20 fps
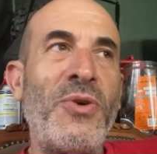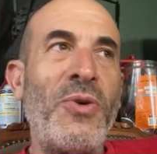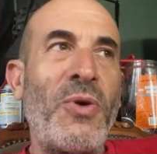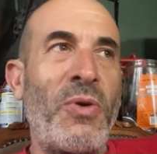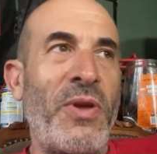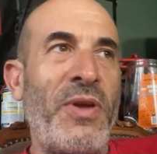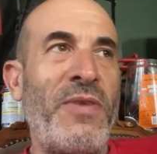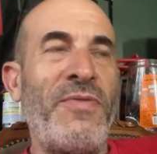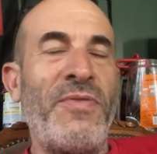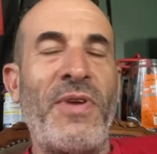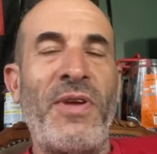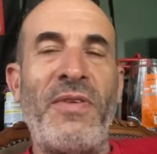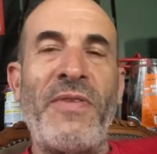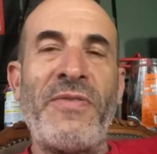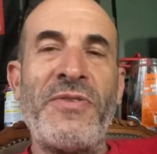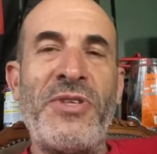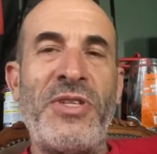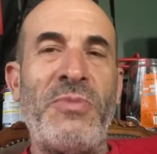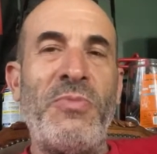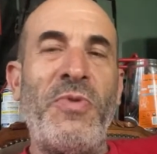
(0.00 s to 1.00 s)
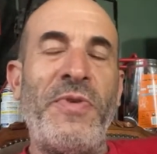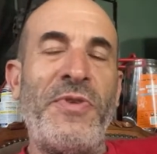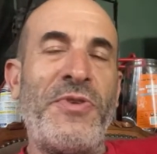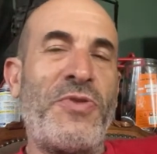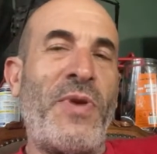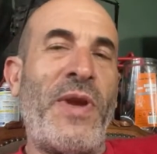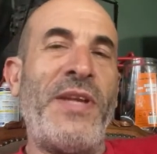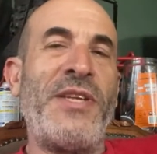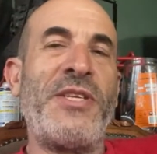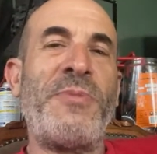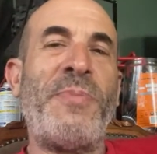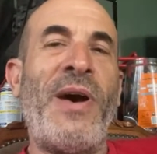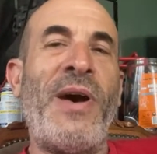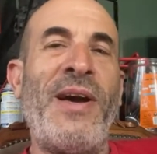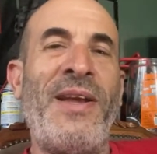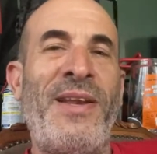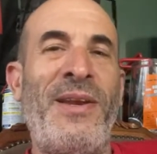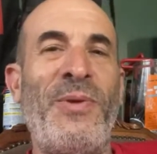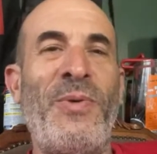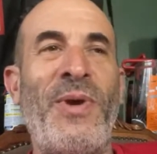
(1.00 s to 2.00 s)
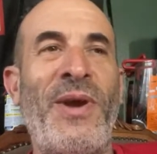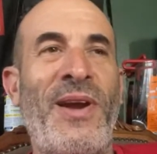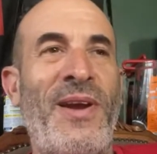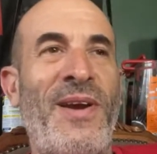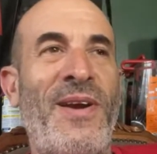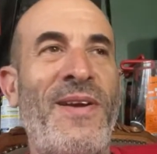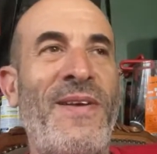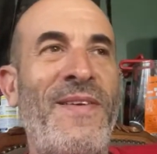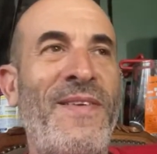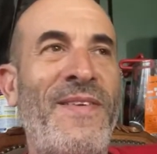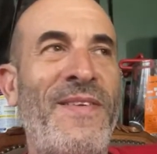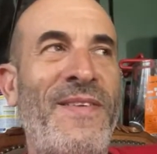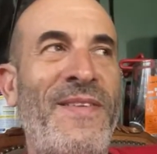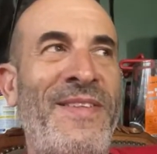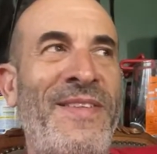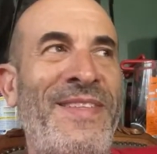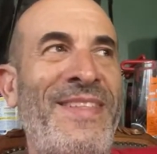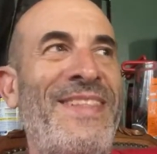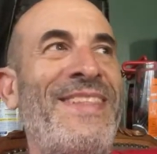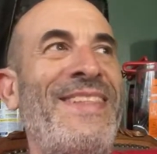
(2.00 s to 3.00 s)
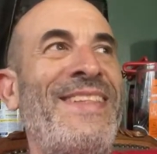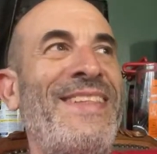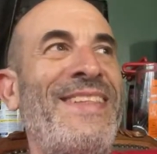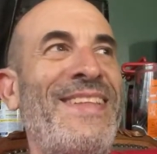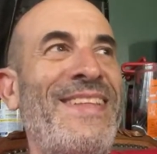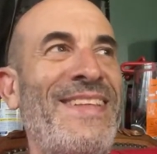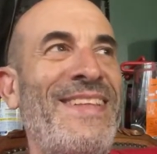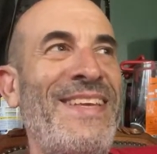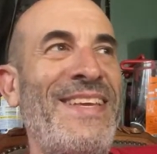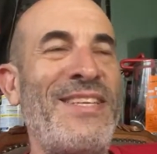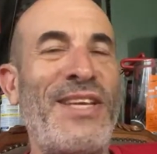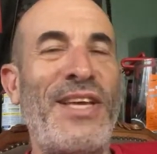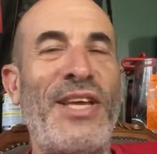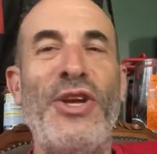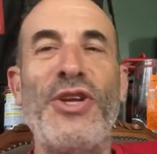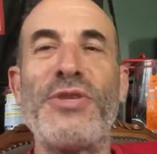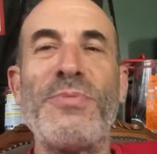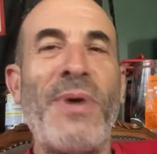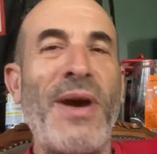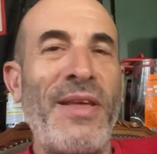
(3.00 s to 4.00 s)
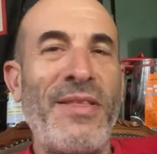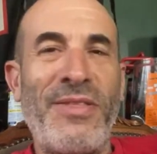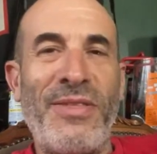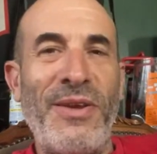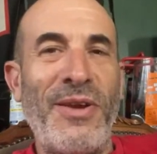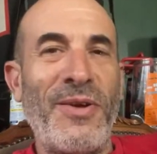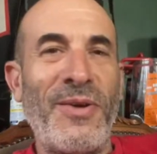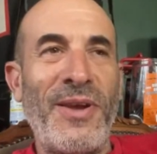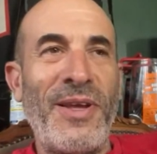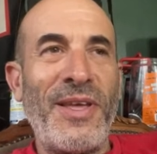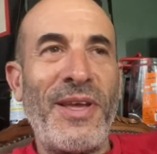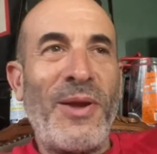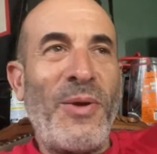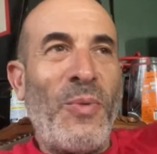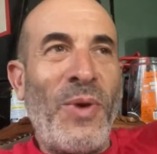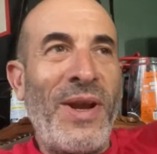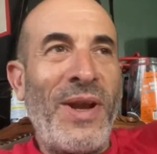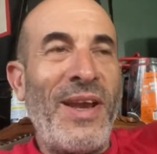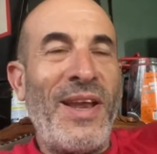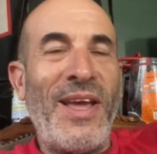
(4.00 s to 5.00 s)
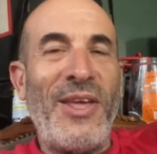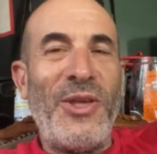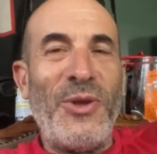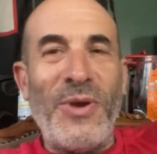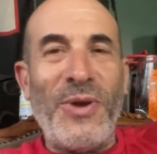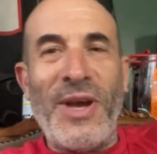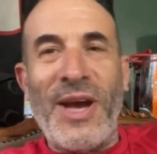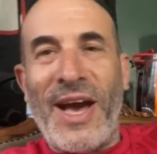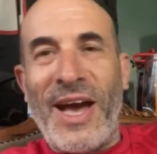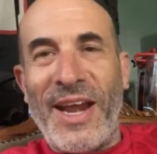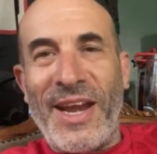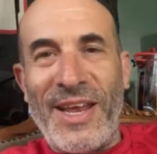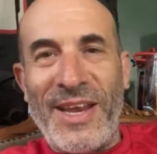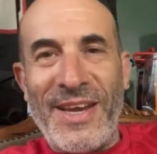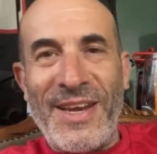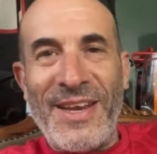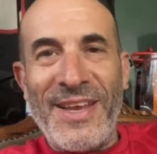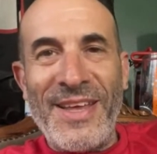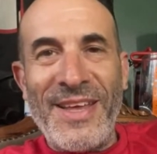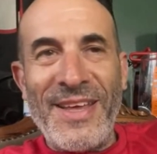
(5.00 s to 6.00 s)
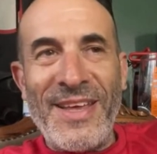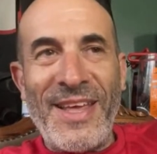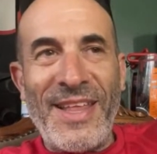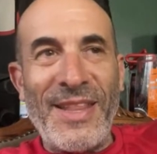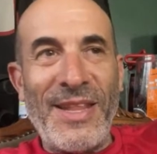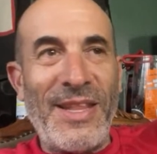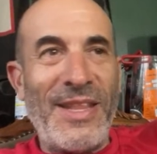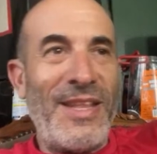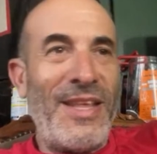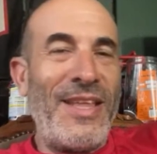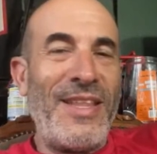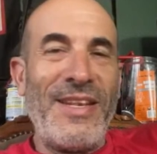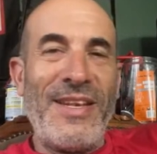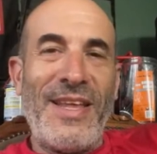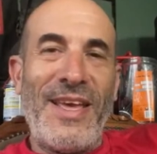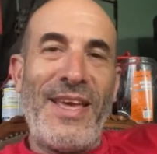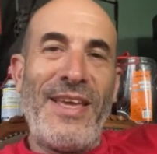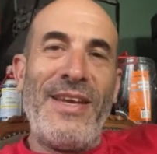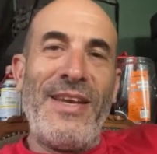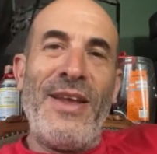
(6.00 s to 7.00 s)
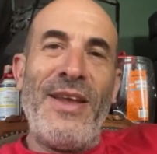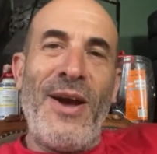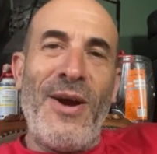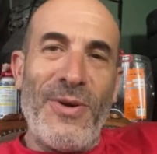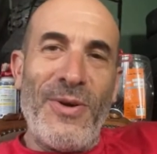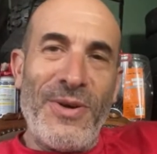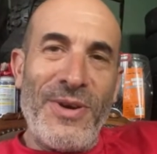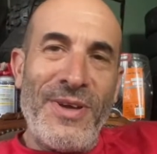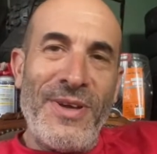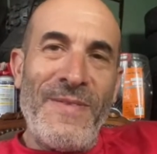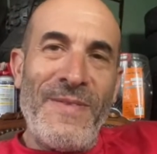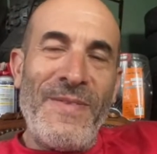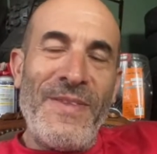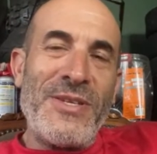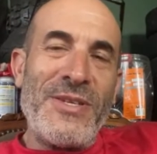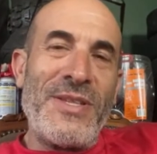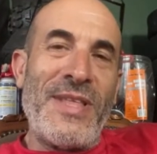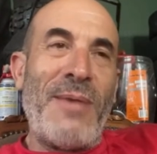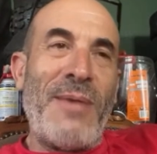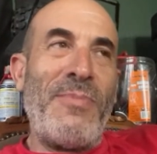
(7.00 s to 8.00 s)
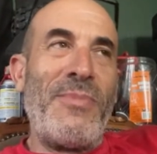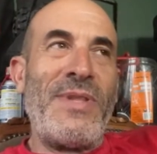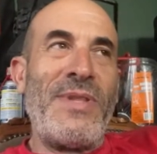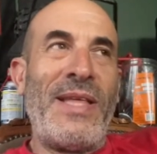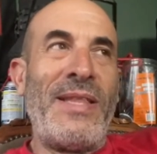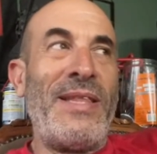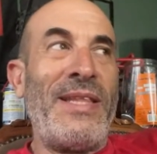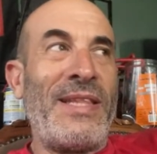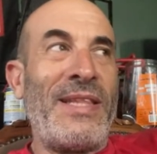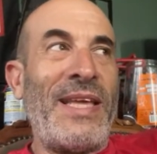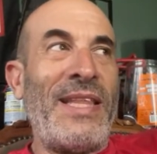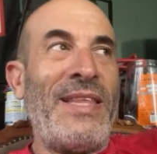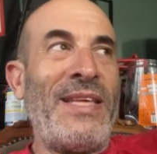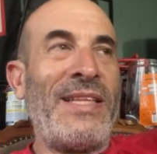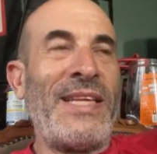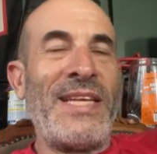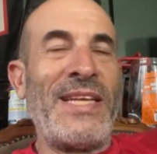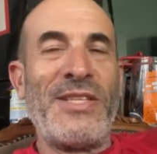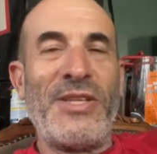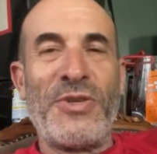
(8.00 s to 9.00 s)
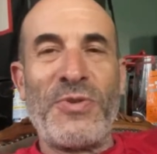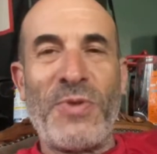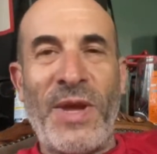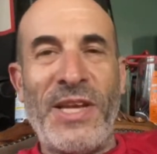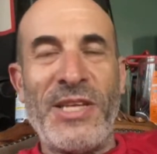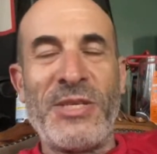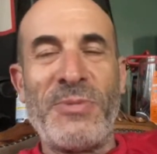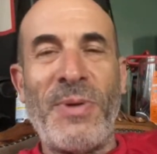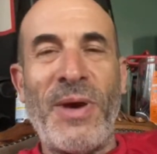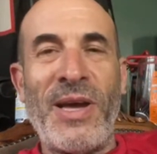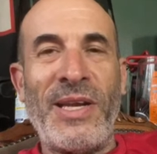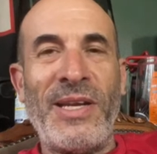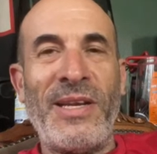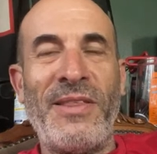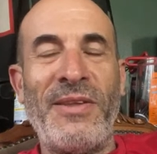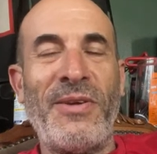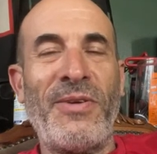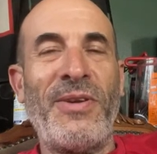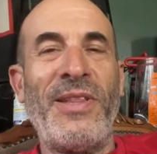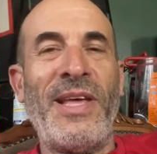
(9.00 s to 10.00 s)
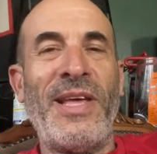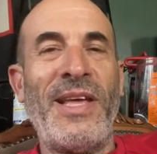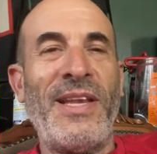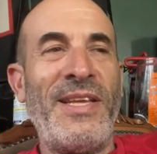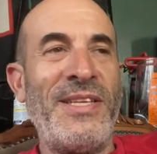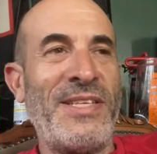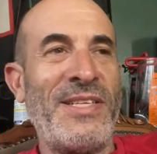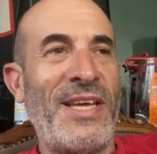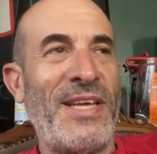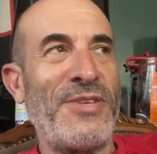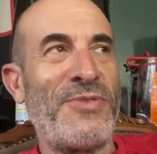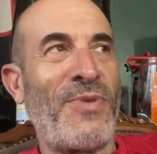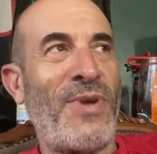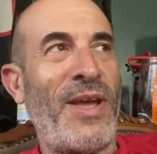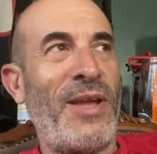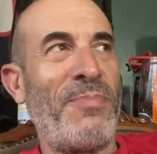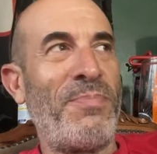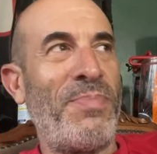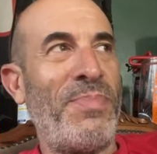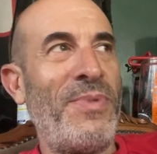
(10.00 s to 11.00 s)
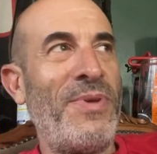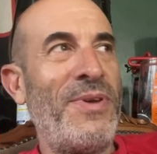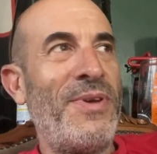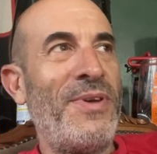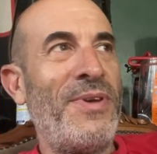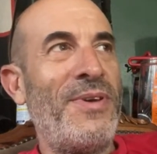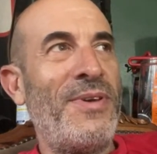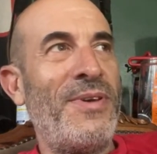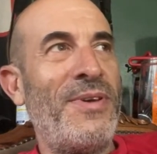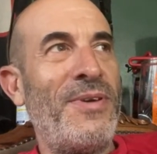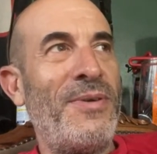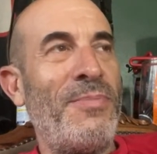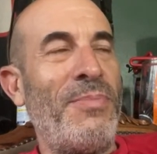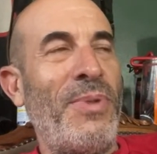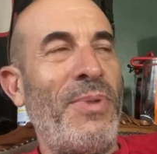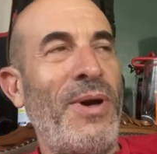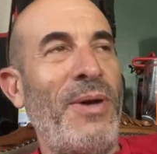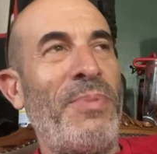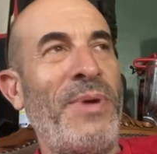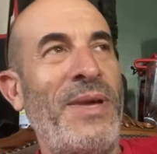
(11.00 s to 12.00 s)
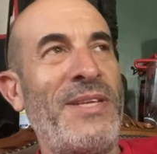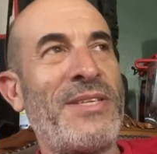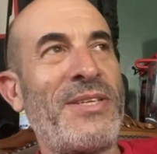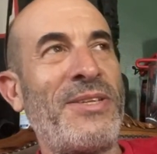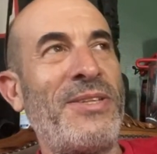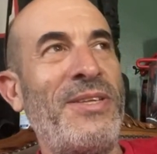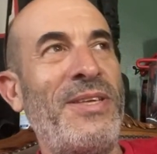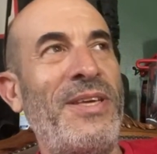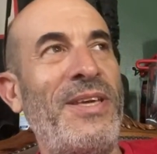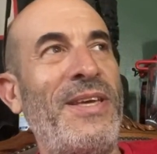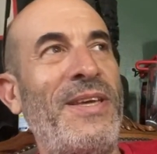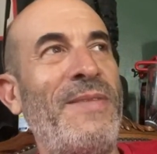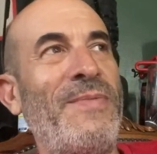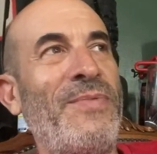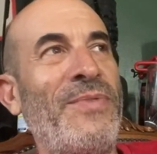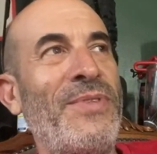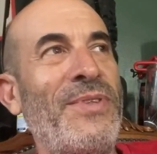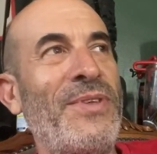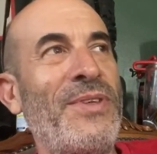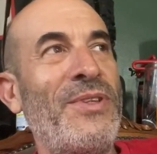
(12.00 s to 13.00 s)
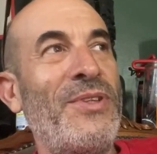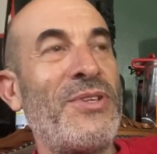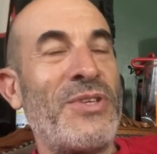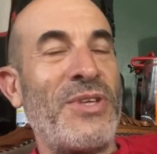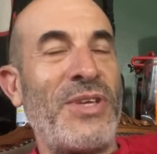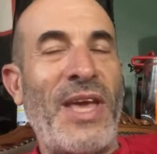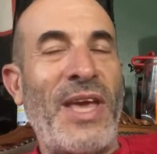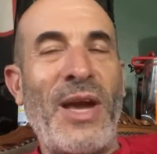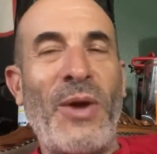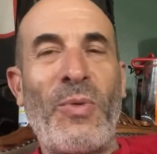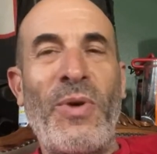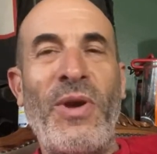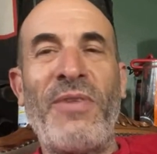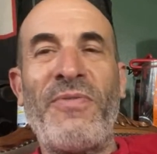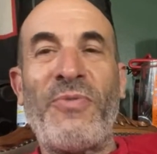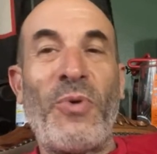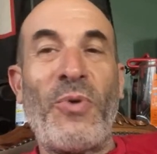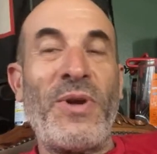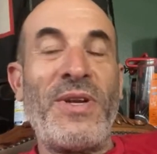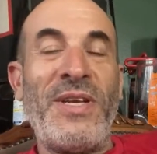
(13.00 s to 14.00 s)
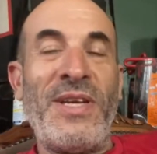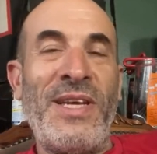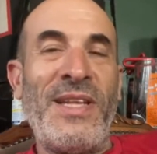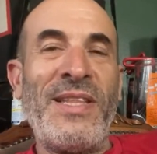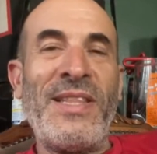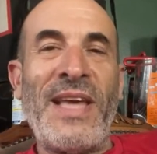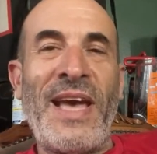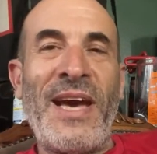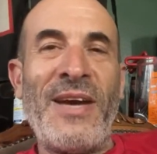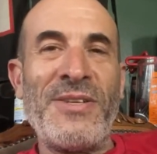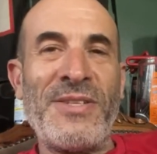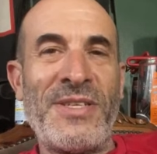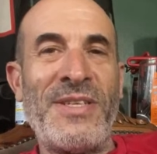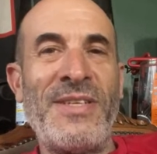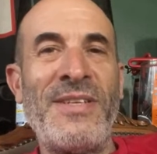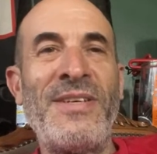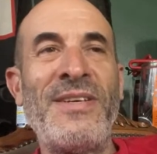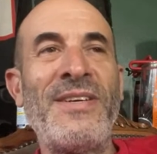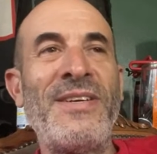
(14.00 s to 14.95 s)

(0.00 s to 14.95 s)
or even you ever see the movie Train Spotting where he's like, here's my theory. Like one day you got it, and then another day you don't. So that I think that's the Train Spotting theory that he says, right? But basically, so yeah, we're at 14,000.